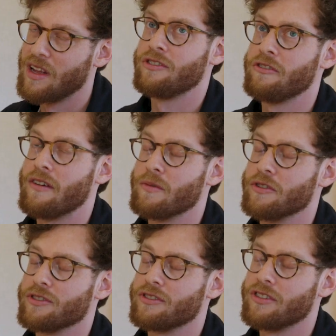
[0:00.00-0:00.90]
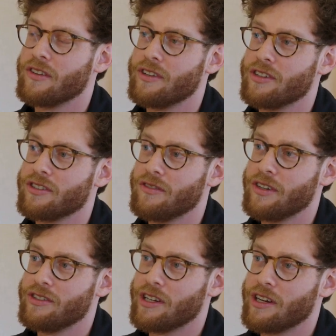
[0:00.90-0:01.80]
Do you have a personal definition of
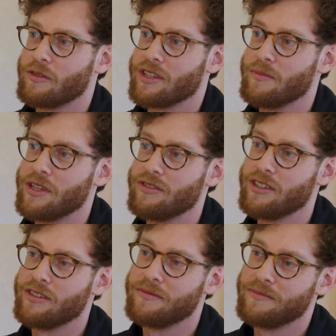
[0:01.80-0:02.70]
AGI, what that means to you?